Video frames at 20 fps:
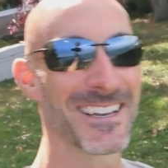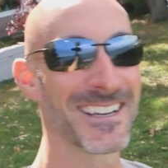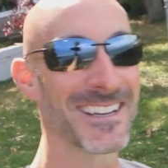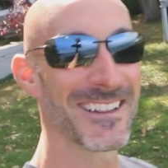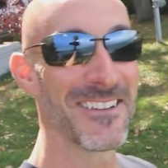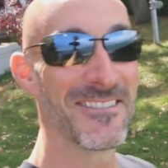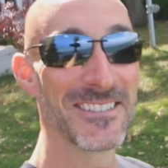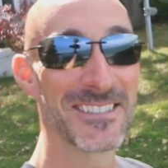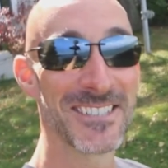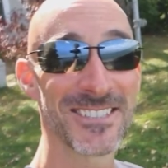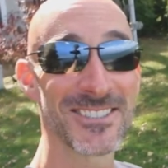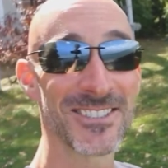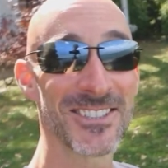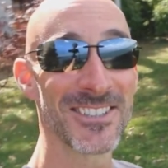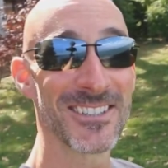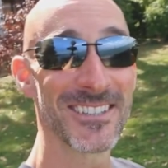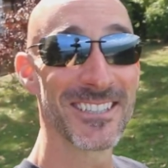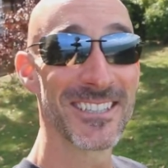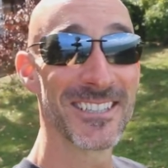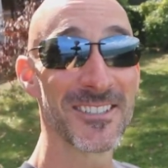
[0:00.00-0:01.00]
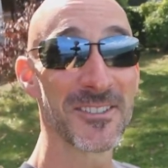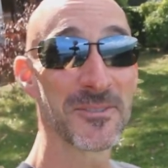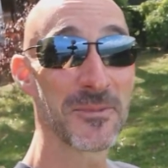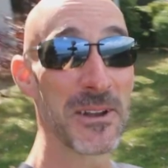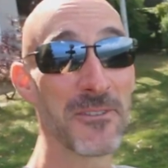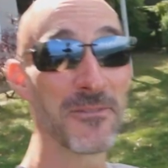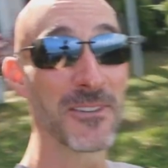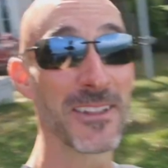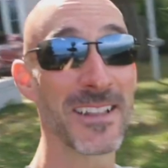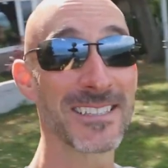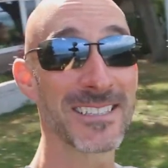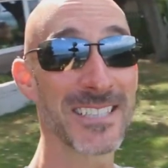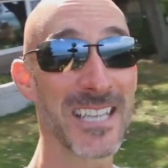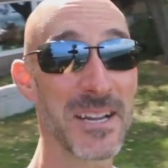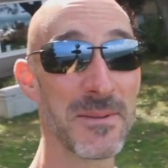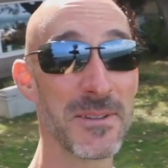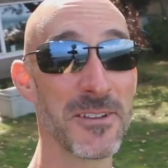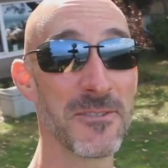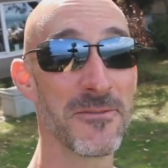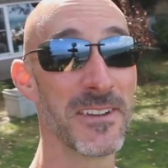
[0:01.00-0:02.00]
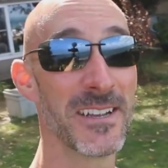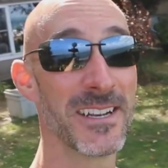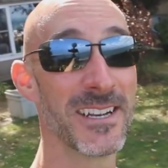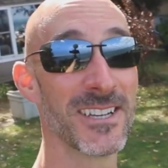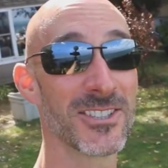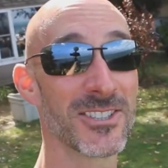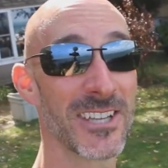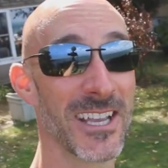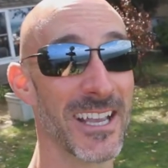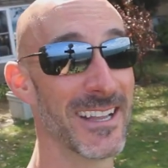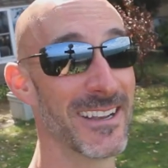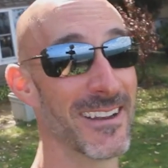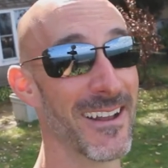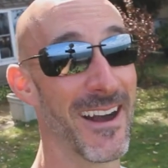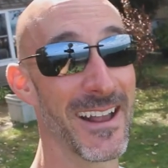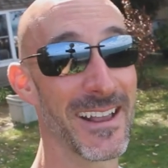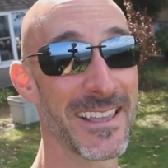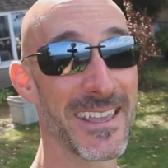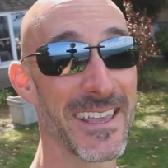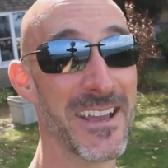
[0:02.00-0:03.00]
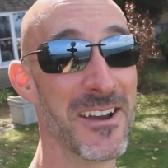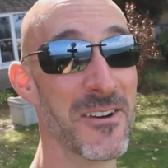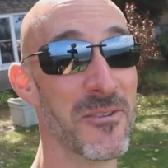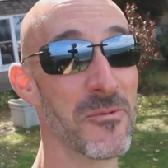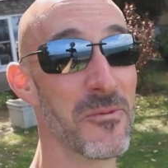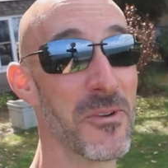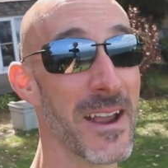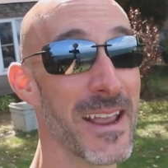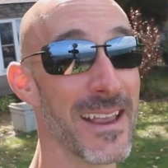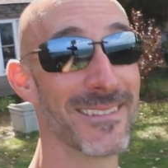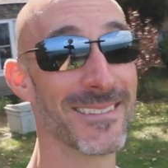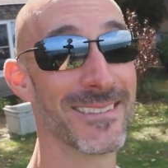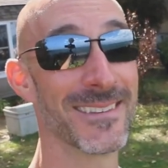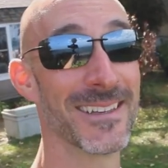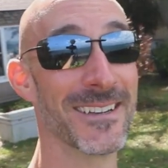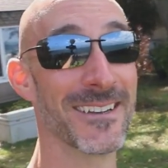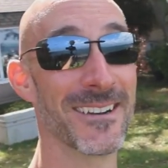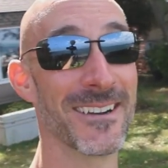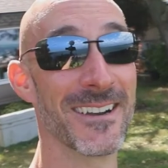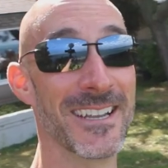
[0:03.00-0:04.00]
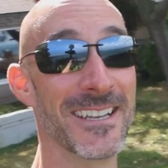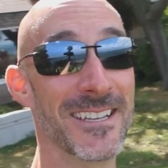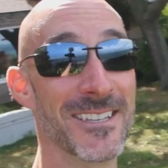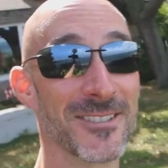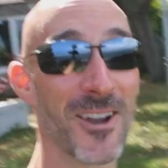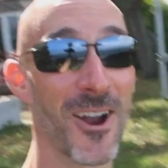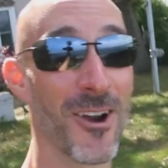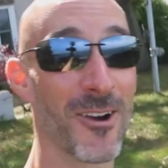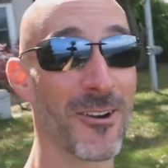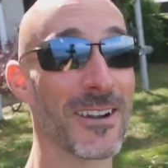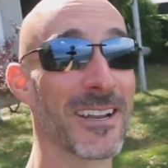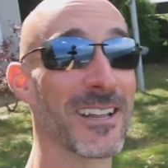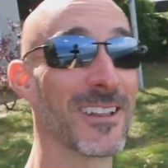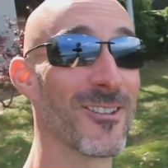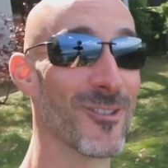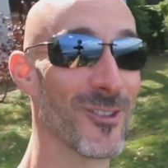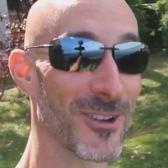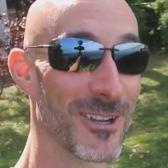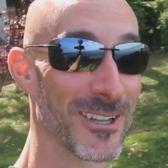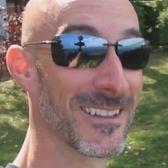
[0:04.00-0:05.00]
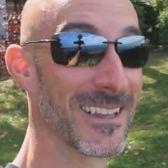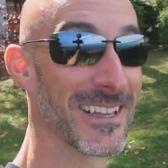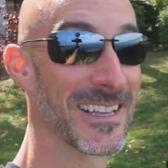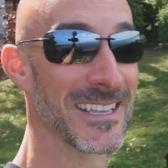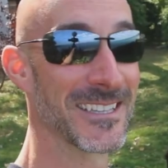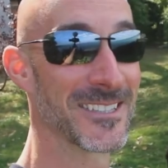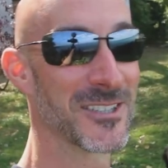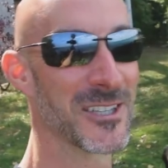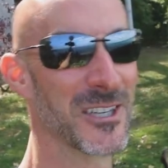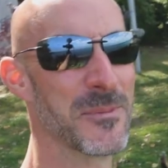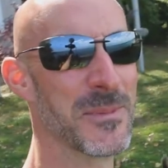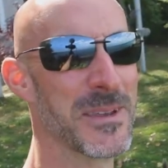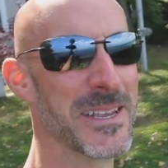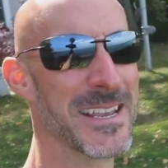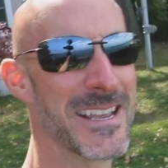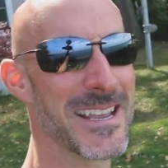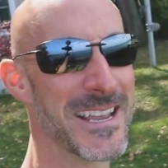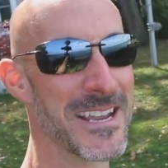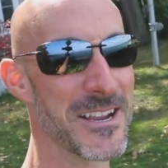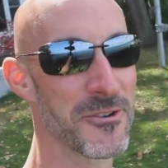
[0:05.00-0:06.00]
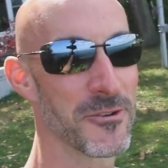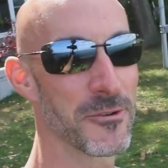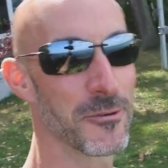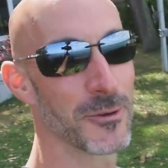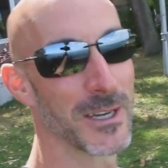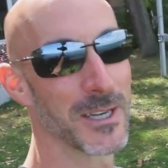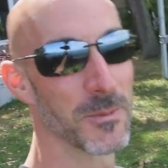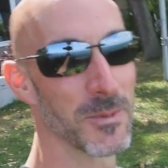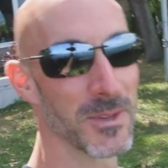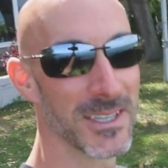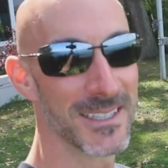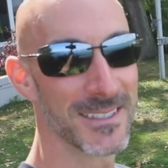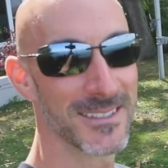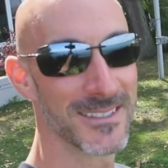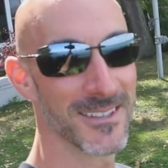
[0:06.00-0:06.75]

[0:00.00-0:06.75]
Gotta love it. Just chilling here, just waiting for that salmon to finish, and I can't wait. Dinner is already looking like it's gonna be incredibly